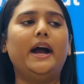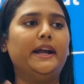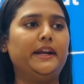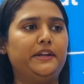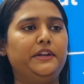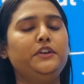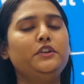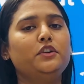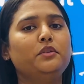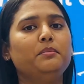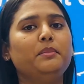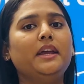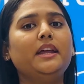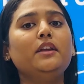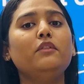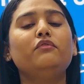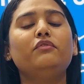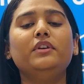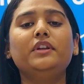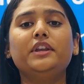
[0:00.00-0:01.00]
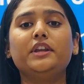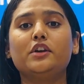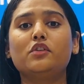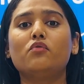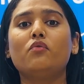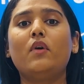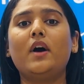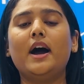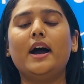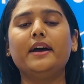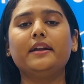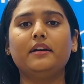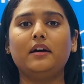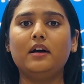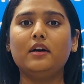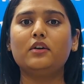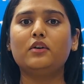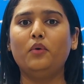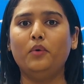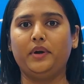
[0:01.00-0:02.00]
IT domain, we require
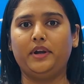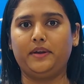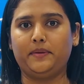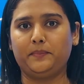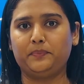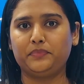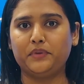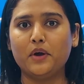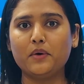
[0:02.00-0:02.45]
a coding.